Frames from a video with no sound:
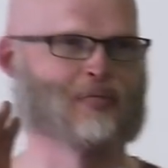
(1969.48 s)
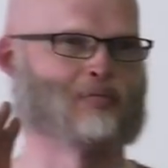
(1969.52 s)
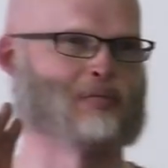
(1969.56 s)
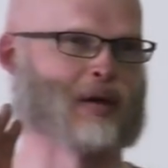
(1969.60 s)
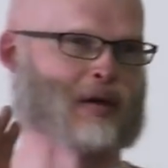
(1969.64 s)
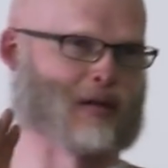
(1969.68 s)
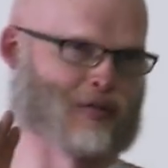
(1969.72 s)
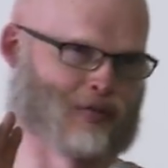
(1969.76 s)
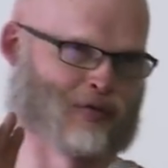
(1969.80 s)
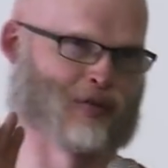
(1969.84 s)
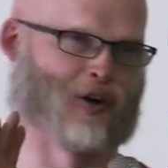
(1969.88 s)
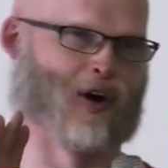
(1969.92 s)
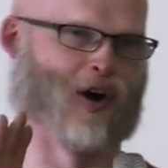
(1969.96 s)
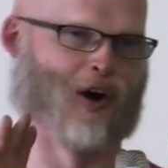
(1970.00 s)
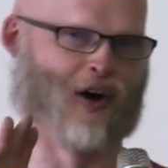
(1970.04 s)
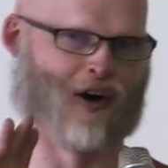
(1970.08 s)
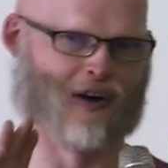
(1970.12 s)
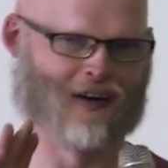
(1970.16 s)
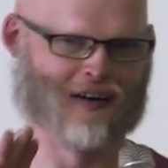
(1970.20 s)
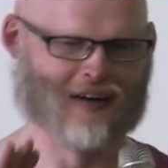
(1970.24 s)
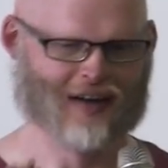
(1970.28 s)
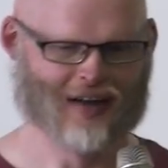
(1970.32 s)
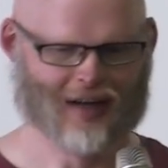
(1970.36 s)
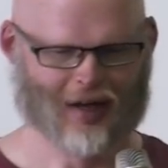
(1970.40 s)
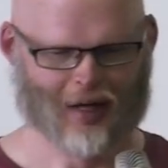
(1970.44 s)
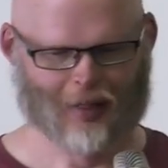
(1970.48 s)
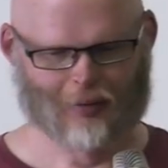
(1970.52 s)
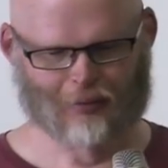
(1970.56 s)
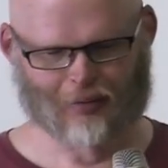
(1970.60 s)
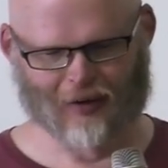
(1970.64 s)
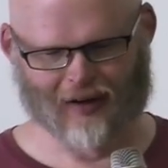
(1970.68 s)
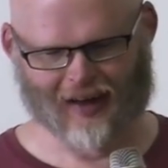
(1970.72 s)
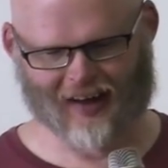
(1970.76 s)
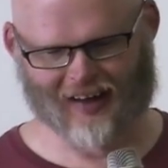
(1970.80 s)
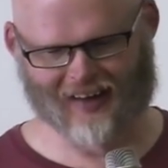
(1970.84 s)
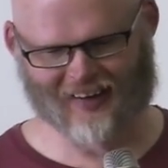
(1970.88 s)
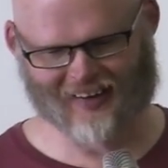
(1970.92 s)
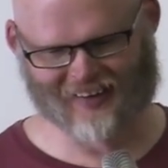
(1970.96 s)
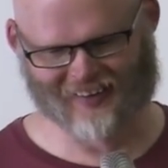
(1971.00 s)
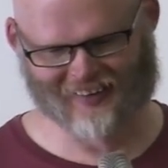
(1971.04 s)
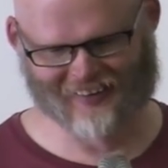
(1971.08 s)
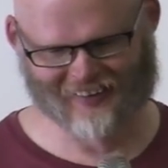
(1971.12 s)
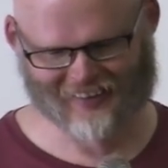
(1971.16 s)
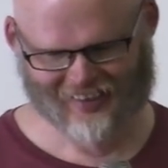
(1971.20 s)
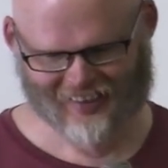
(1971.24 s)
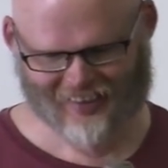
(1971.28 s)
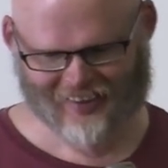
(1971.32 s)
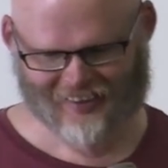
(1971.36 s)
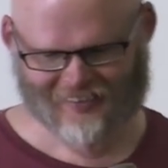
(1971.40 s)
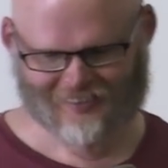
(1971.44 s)
a bit far. But
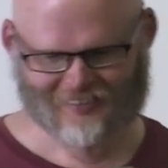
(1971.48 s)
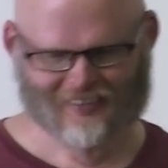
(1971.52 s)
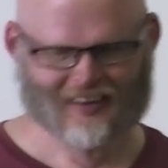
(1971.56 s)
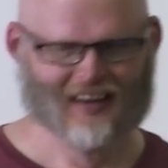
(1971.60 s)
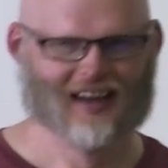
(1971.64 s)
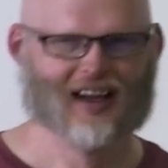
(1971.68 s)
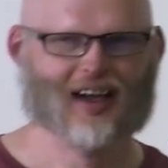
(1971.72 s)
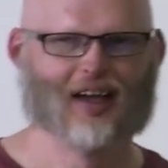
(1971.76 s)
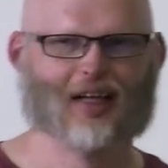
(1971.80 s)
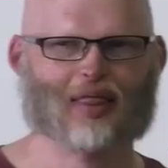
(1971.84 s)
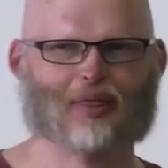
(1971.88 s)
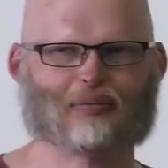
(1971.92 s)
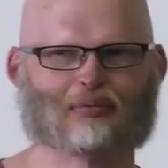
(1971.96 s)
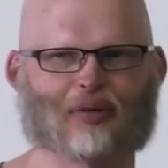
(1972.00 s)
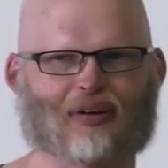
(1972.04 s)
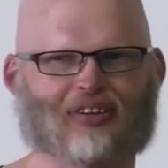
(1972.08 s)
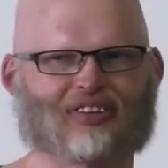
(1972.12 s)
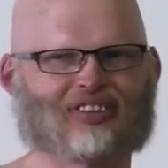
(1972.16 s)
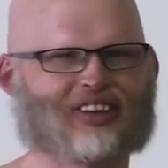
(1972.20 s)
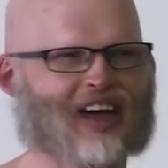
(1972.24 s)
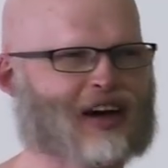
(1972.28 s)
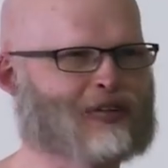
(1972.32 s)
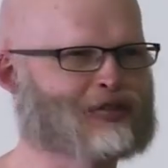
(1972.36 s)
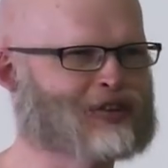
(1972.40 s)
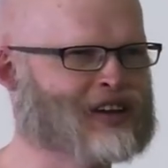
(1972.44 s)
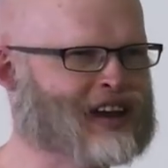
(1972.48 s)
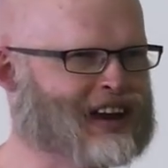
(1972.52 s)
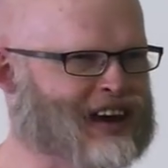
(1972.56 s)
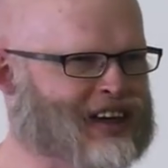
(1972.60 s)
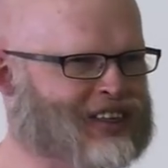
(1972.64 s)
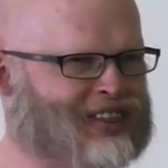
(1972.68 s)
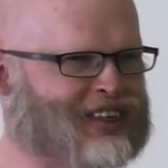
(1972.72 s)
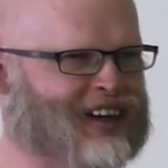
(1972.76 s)
but definitely